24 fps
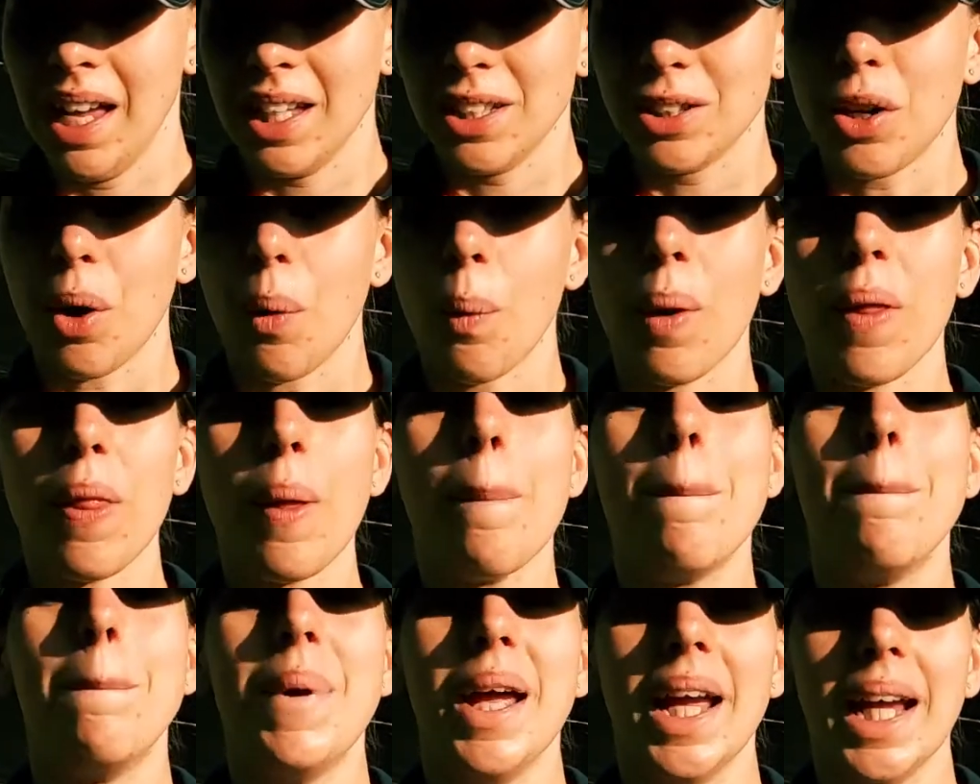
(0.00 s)
It's got one of
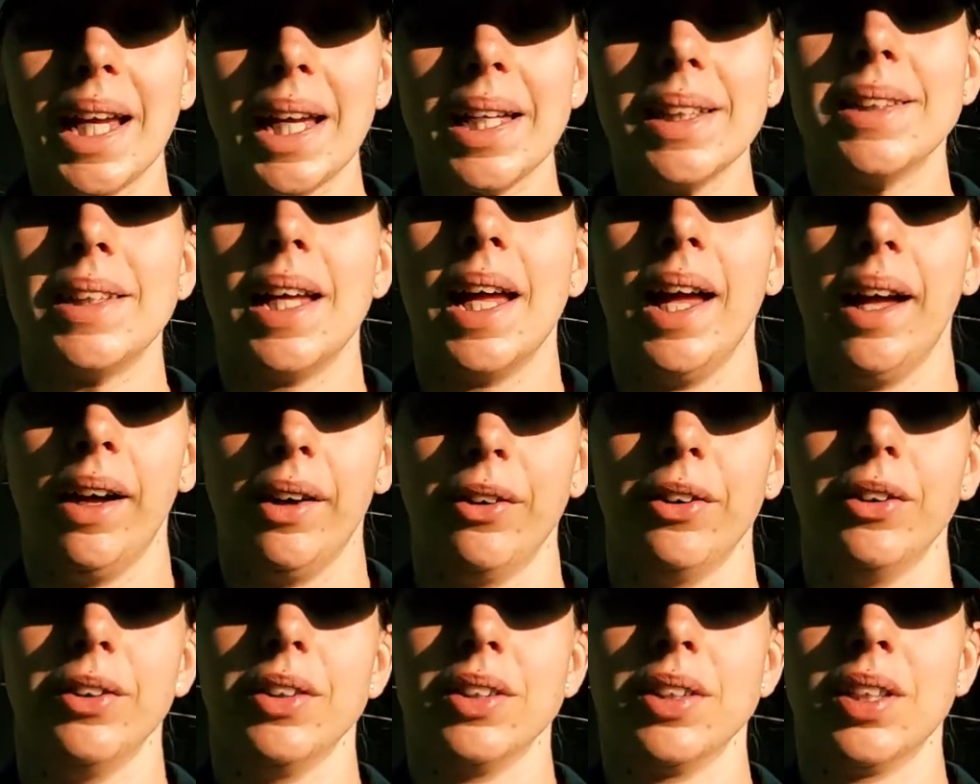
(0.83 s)
the biggest
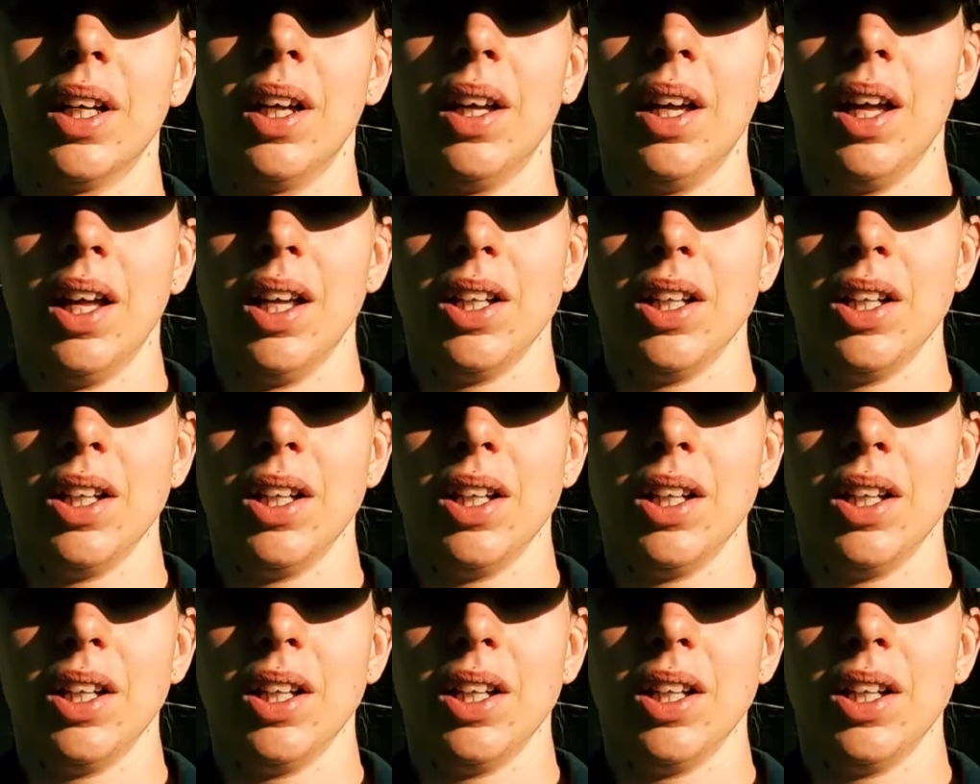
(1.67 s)
hills